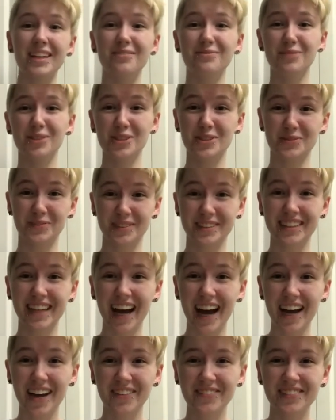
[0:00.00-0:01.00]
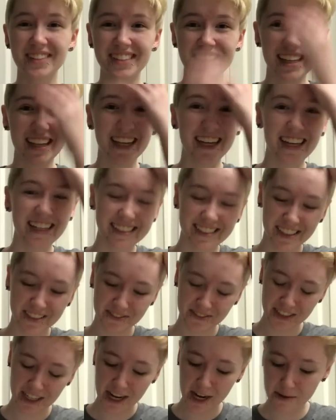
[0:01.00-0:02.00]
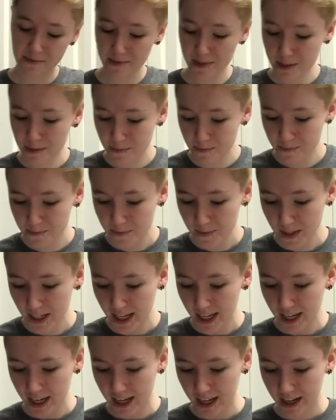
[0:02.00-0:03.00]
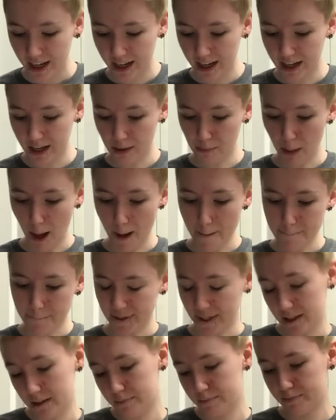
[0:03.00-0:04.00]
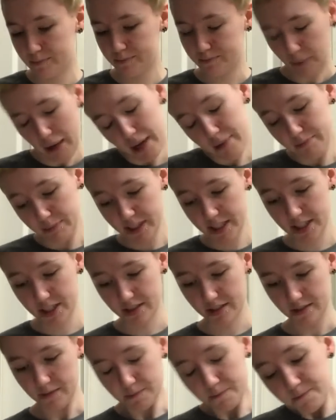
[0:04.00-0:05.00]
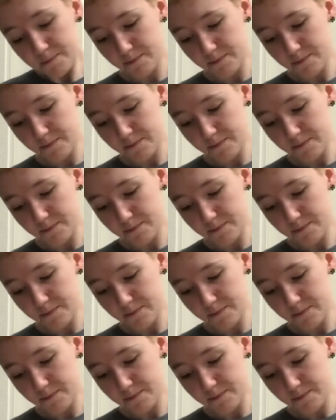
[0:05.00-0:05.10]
multiple times, sometimes. Bitches.